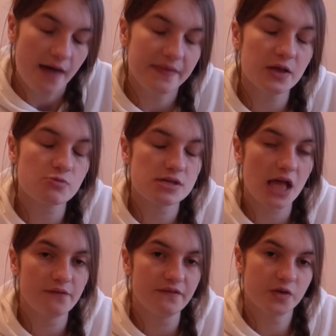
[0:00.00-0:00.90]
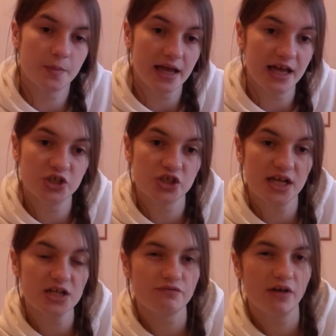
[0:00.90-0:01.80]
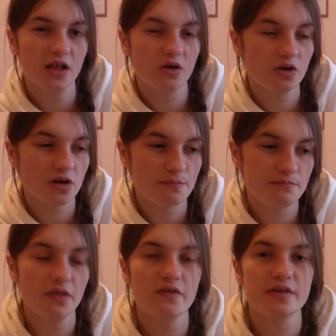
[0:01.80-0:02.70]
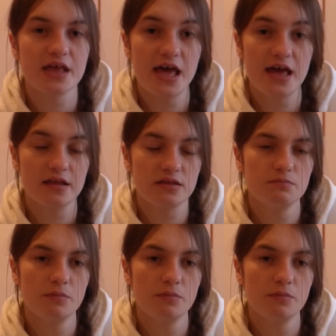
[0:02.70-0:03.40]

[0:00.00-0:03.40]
and these are on sale 50p each. These are really good Mother's Day